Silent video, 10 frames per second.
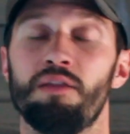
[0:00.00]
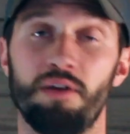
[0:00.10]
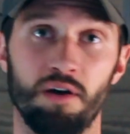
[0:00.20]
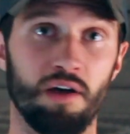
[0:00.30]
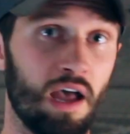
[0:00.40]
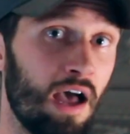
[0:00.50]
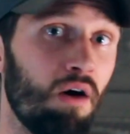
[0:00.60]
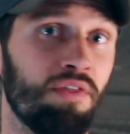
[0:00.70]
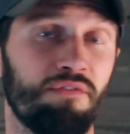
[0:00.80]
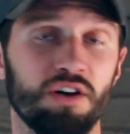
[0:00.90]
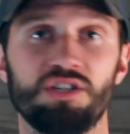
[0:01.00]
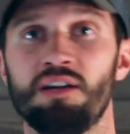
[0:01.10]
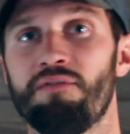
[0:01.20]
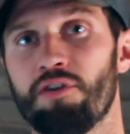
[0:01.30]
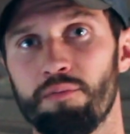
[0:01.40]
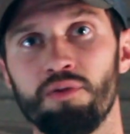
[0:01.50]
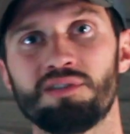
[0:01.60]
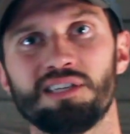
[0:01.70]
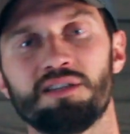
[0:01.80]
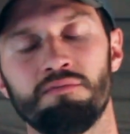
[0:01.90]
the health and functioning of your immune
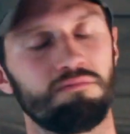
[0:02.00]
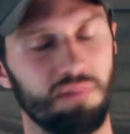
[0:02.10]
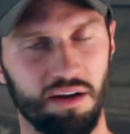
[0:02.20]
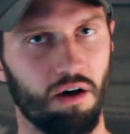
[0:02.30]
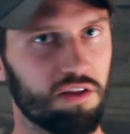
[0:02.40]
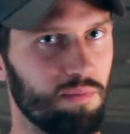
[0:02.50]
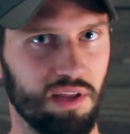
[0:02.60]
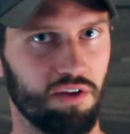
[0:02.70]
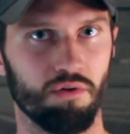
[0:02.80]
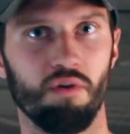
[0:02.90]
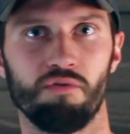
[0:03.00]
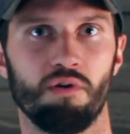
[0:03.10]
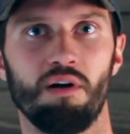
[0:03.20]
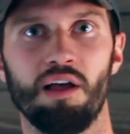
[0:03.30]
system and ultimately your overall